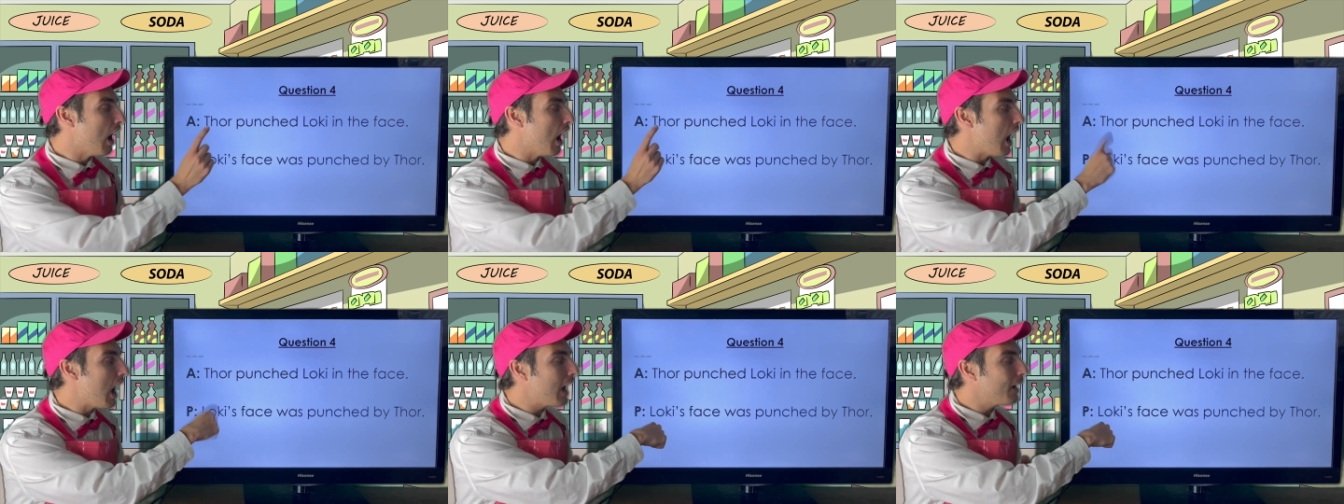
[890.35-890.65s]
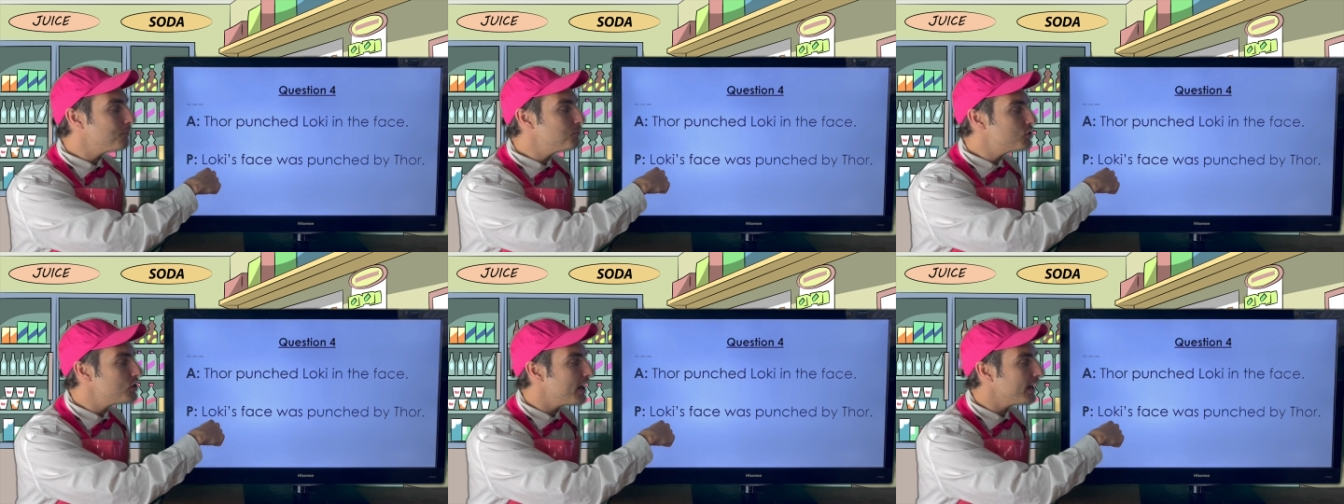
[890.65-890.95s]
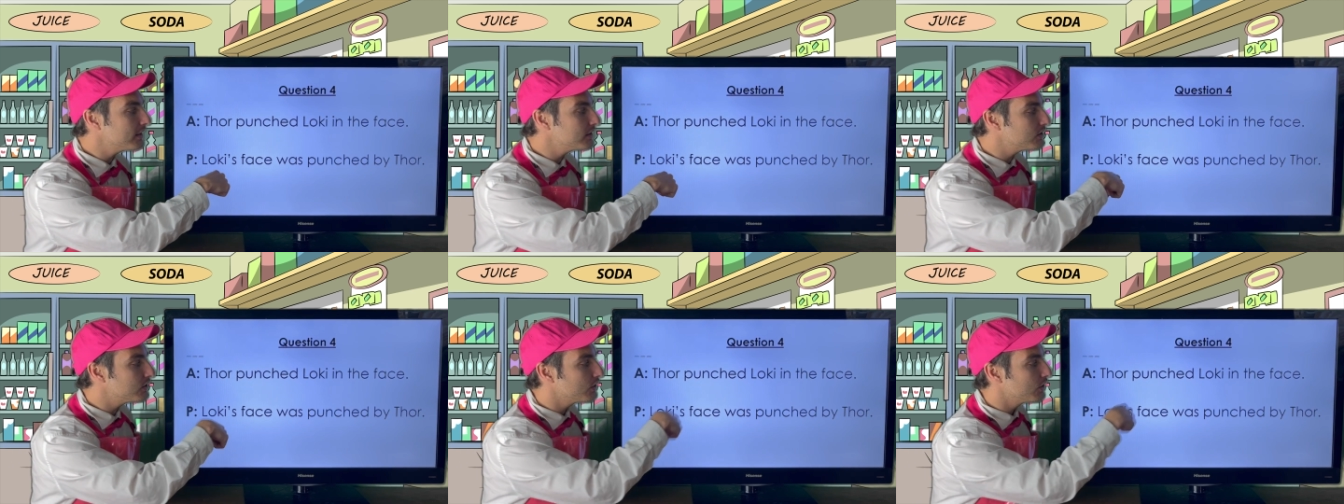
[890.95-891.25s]

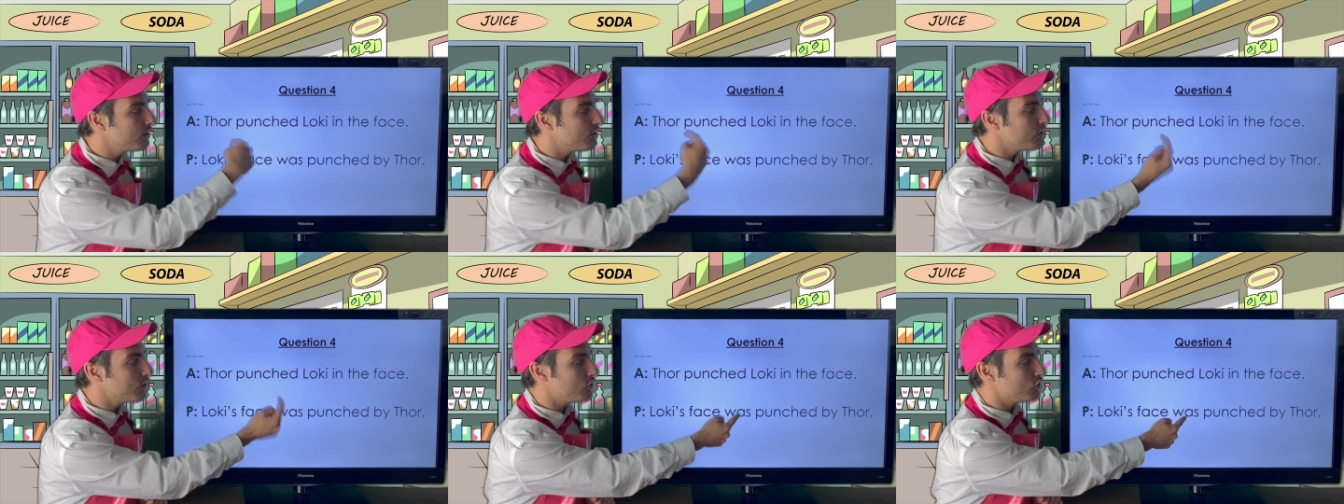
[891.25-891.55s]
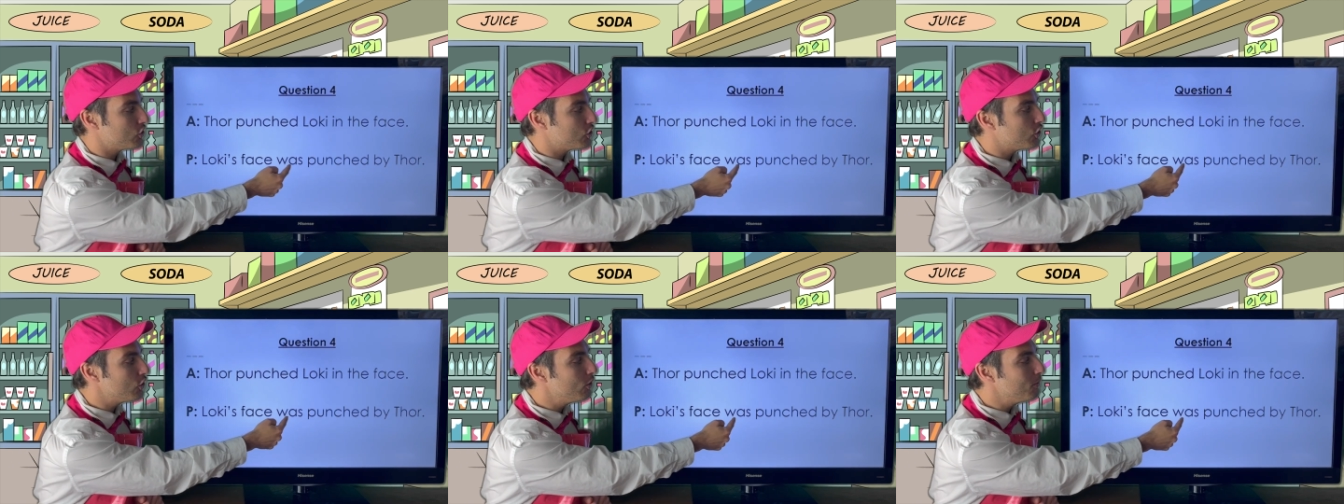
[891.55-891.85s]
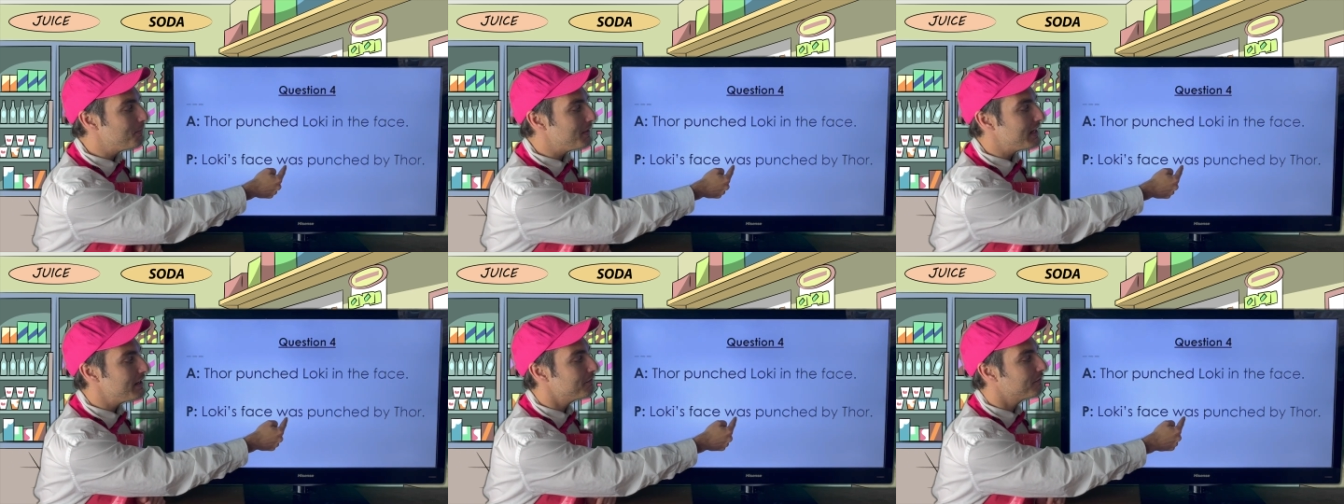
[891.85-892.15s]
Object, to
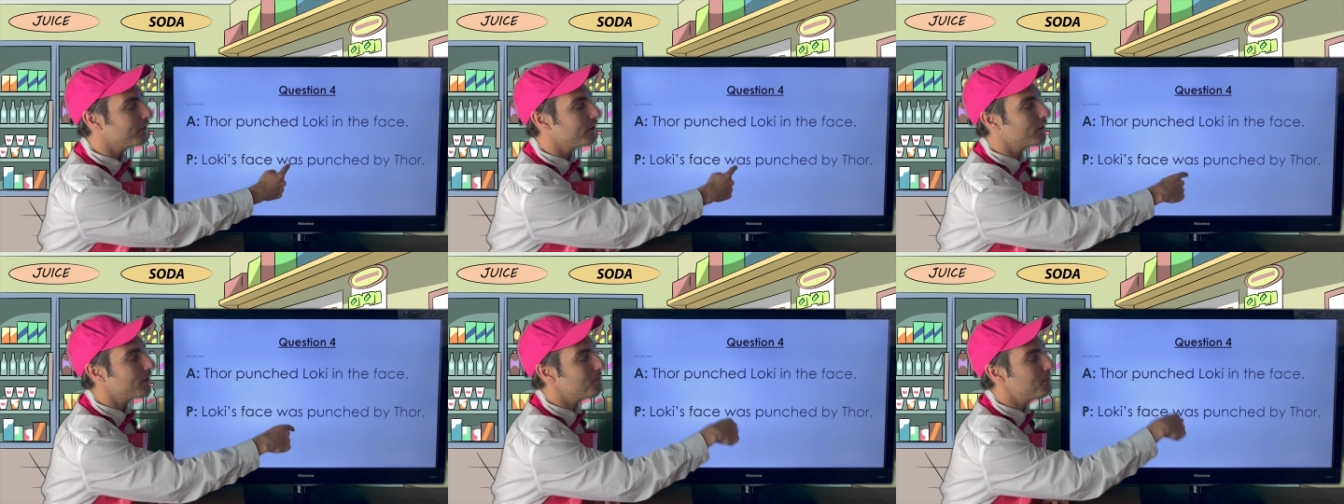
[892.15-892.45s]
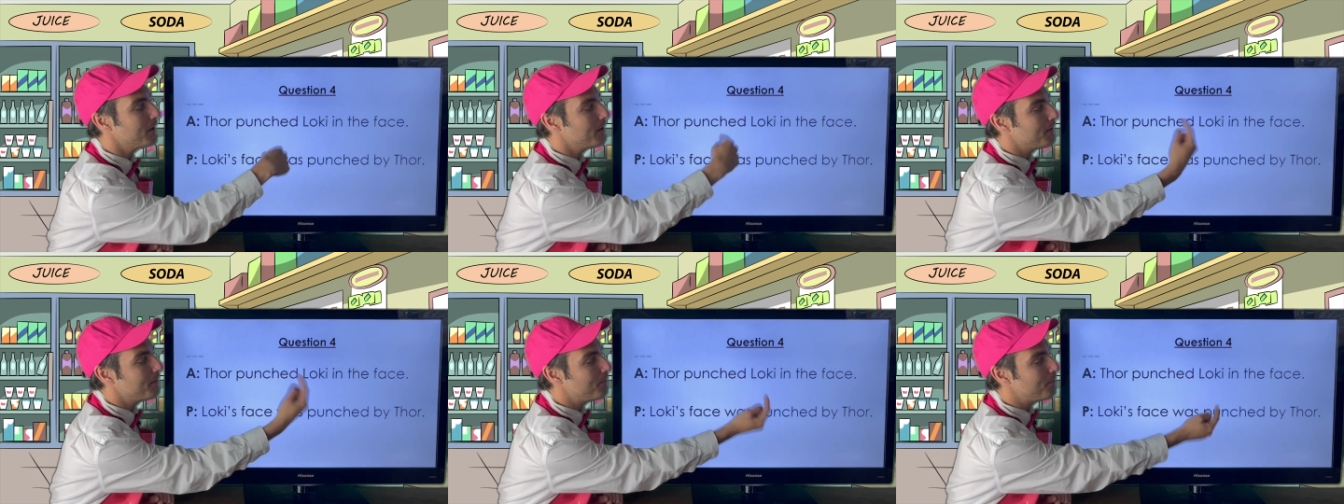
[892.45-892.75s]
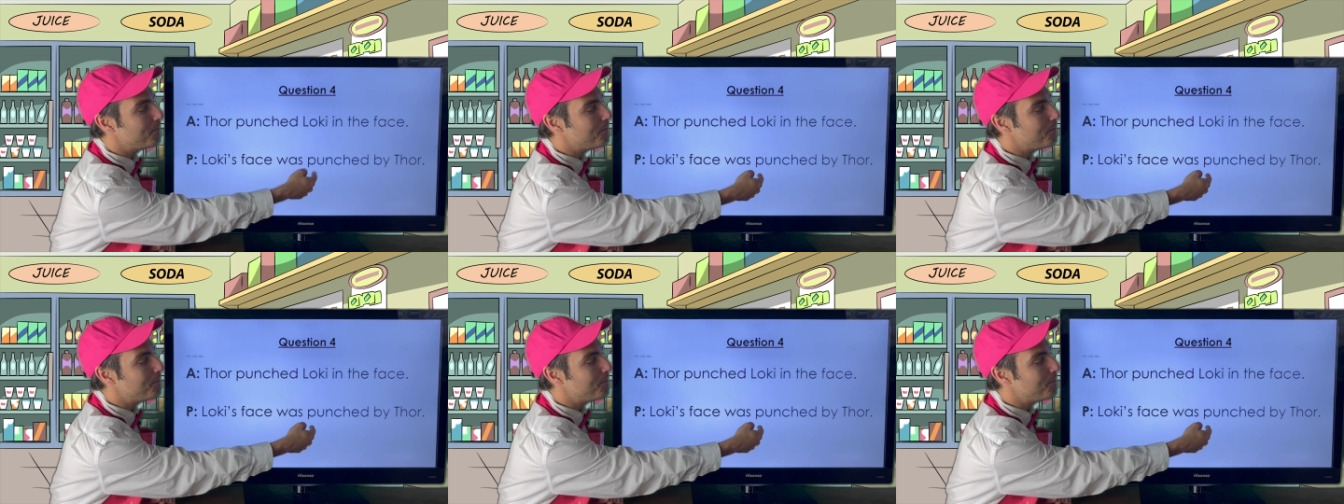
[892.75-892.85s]
be verb,